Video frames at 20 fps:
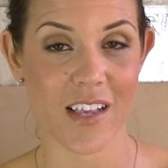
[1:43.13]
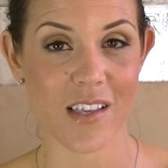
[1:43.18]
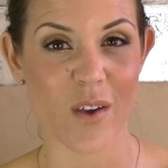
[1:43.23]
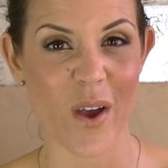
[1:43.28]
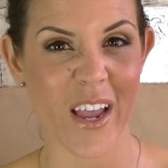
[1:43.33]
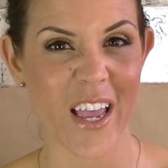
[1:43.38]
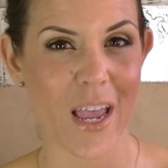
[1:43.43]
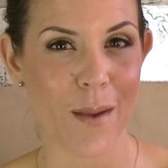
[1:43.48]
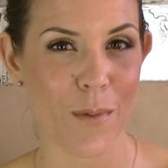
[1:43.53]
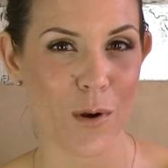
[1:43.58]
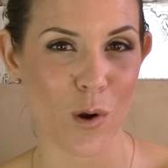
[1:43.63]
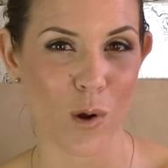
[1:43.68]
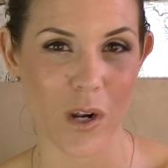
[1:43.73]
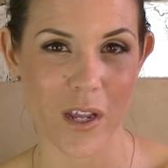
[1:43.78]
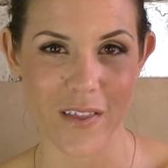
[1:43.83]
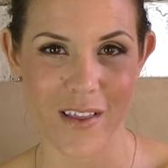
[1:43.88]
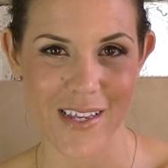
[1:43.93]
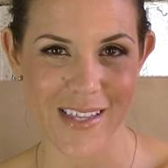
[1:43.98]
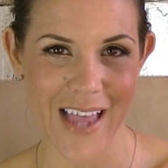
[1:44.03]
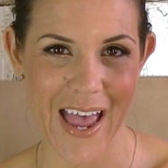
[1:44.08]
So I keep it all
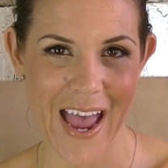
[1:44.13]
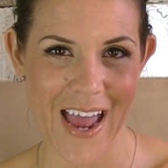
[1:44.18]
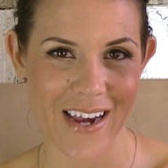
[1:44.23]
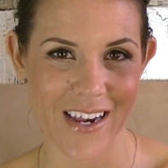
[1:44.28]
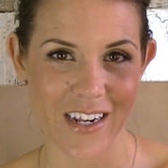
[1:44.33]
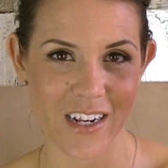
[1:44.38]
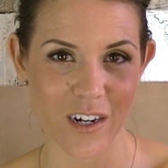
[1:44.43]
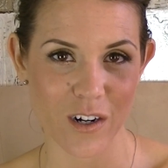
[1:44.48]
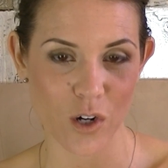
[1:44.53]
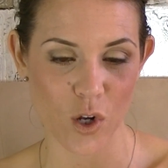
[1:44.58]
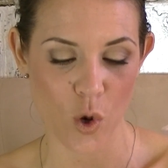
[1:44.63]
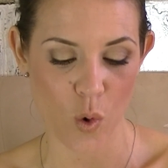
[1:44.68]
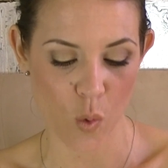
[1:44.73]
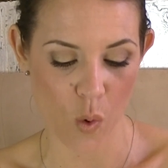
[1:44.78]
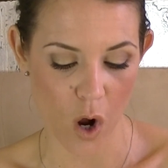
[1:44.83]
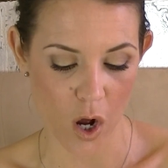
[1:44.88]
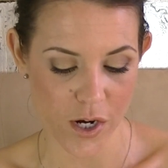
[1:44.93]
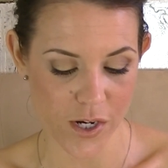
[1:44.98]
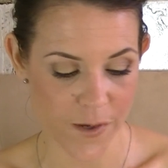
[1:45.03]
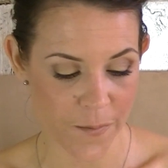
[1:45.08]
in this handy little
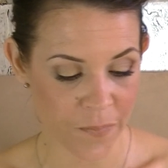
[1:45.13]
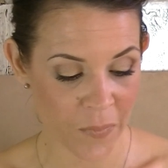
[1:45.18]
quad.